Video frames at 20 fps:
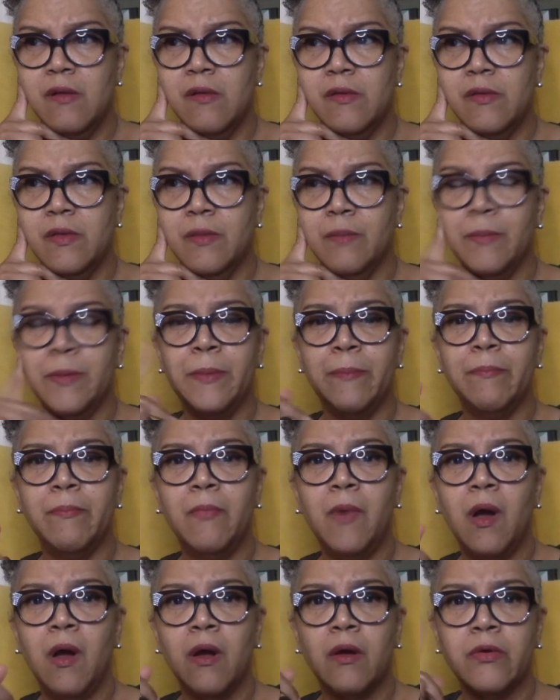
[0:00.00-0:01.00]
the
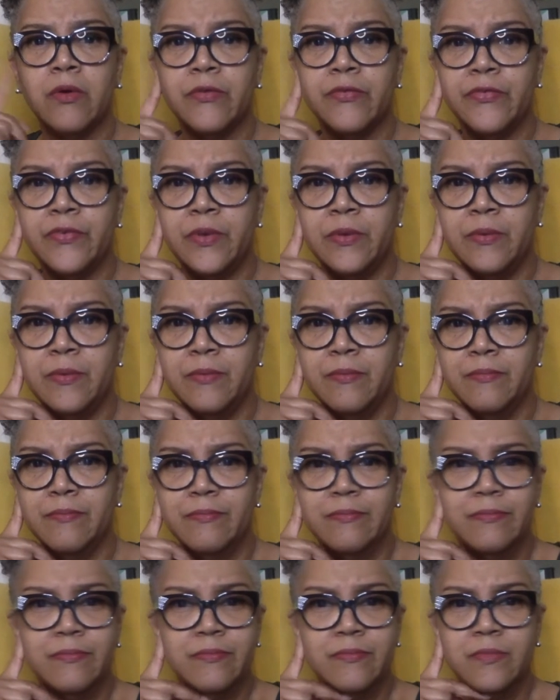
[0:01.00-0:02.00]
mammography
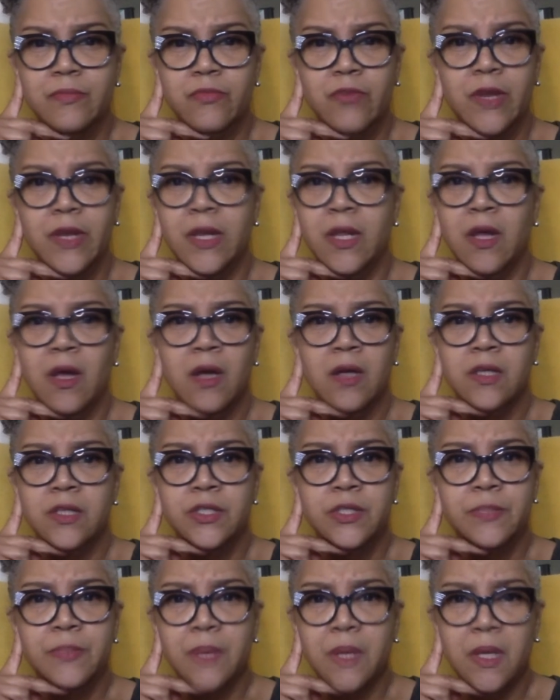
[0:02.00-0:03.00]

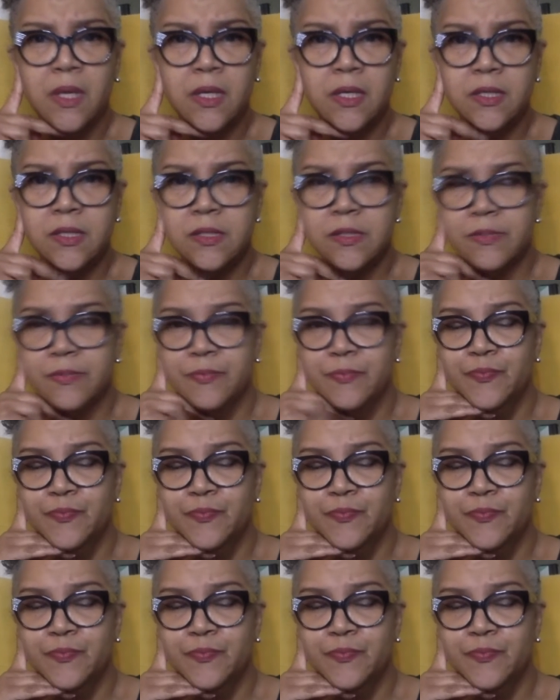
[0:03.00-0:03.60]
radiology place?